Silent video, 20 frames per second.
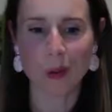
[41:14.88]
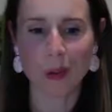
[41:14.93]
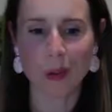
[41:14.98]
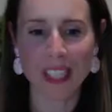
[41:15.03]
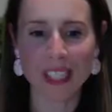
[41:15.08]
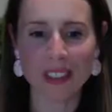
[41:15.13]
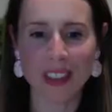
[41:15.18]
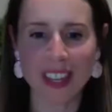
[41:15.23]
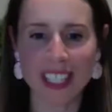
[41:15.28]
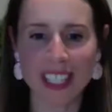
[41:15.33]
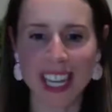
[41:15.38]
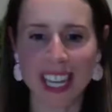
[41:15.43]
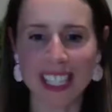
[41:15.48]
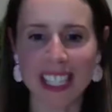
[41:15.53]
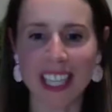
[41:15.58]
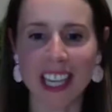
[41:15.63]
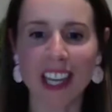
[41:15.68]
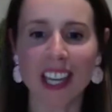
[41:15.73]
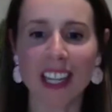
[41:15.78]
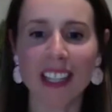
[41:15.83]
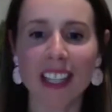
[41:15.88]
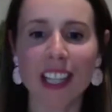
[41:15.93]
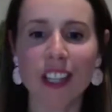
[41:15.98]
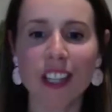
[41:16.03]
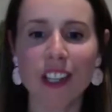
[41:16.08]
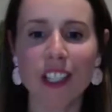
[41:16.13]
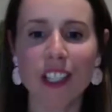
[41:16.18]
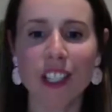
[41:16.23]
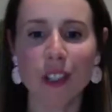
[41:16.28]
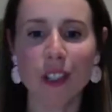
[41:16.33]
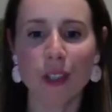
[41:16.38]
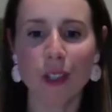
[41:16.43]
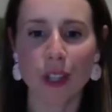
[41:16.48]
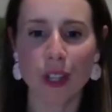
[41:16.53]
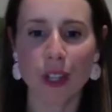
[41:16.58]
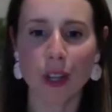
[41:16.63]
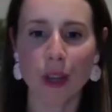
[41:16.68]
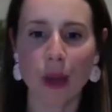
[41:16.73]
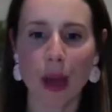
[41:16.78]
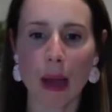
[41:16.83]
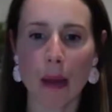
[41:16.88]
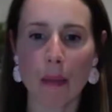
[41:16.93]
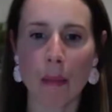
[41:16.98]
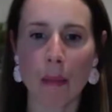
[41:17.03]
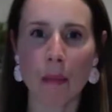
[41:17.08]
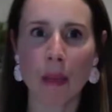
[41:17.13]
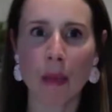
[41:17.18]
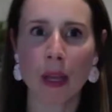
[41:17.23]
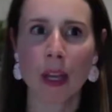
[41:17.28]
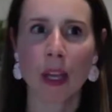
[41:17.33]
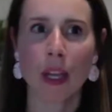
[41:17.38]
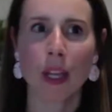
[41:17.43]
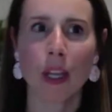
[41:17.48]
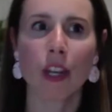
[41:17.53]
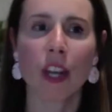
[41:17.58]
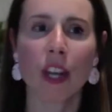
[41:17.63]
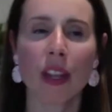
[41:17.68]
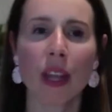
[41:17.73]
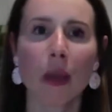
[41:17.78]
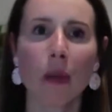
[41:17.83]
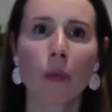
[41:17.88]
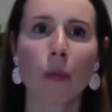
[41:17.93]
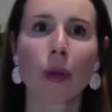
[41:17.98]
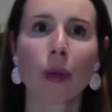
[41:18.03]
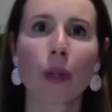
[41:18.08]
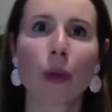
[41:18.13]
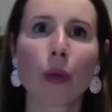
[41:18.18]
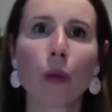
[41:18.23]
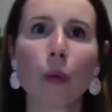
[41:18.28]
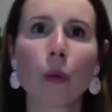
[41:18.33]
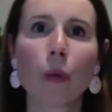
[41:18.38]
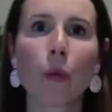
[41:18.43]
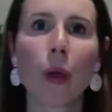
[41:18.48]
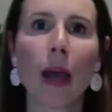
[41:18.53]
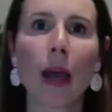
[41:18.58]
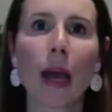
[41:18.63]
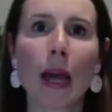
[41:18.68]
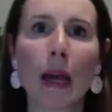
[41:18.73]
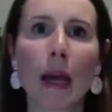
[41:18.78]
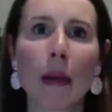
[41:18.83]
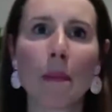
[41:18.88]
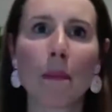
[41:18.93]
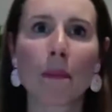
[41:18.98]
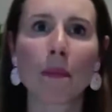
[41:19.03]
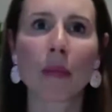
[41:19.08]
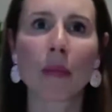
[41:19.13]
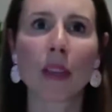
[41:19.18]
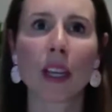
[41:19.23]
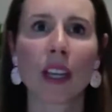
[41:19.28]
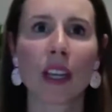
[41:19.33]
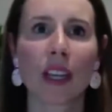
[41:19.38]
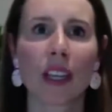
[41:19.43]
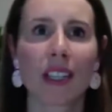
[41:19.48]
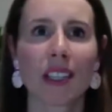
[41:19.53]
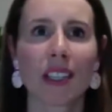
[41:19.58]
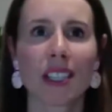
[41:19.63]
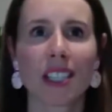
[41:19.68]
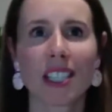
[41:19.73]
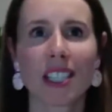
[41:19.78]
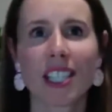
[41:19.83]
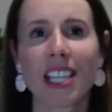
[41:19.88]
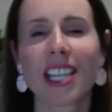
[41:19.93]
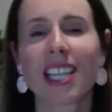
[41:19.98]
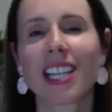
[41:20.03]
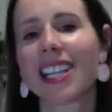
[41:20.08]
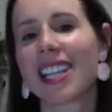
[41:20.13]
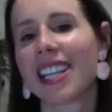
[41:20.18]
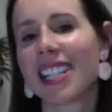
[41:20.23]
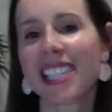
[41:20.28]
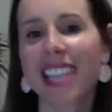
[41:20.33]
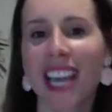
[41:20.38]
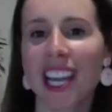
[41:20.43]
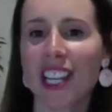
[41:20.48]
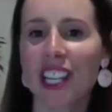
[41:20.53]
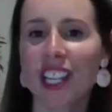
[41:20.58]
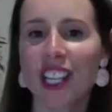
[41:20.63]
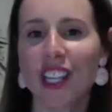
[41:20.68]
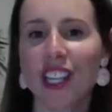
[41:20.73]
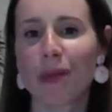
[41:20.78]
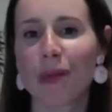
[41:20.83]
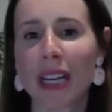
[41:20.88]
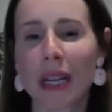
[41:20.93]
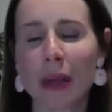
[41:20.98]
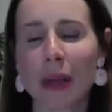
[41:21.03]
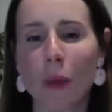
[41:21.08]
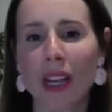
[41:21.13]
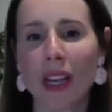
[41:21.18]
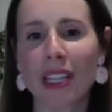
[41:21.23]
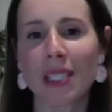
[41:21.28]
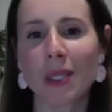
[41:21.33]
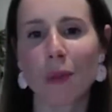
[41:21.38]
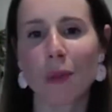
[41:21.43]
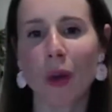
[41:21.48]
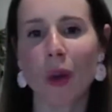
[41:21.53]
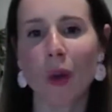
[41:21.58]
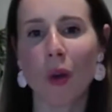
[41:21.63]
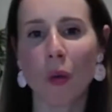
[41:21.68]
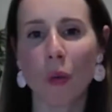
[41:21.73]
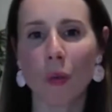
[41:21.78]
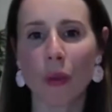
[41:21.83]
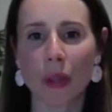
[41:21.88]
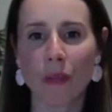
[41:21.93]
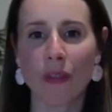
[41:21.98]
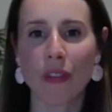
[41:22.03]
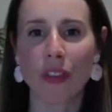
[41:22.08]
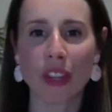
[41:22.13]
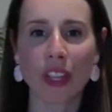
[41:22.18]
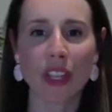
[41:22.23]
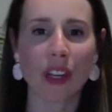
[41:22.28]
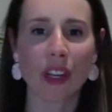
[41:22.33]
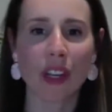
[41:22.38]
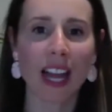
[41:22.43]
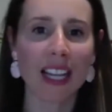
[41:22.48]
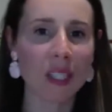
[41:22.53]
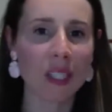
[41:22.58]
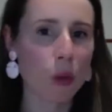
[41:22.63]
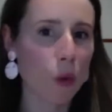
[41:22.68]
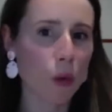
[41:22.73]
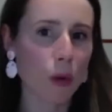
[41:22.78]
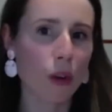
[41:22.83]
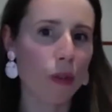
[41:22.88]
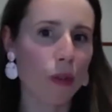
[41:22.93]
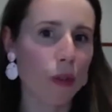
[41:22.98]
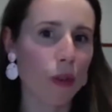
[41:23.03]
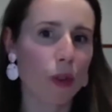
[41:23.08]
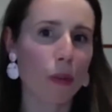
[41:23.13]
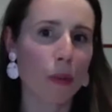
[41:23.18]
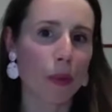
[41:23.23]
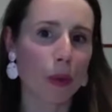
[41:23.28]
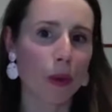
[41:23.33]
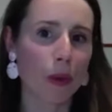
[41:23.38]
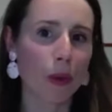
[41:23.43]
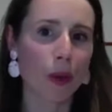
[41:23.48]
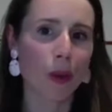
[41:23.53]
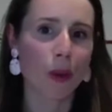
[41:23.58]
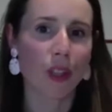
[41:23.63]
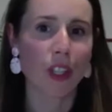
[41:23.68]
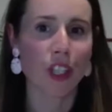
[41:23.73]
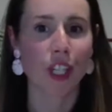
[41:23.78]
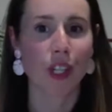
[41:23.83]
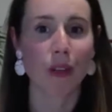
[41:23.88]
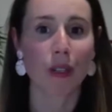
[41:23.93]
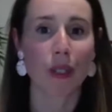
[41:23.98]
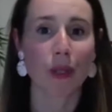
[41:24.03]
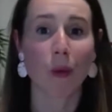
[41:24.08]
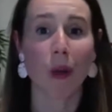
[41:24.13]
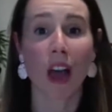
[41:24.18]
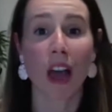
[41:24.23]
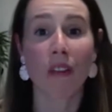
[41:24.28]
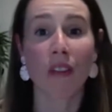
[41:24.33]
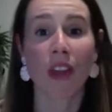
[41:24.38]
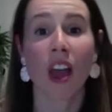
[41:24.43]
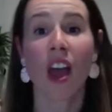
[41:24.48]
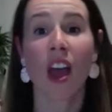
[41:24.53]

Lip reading: that's fantastic. And I think you do the, you know, that real tingling tension really well as well. For the last quarter of your book, The Shearer's Wife,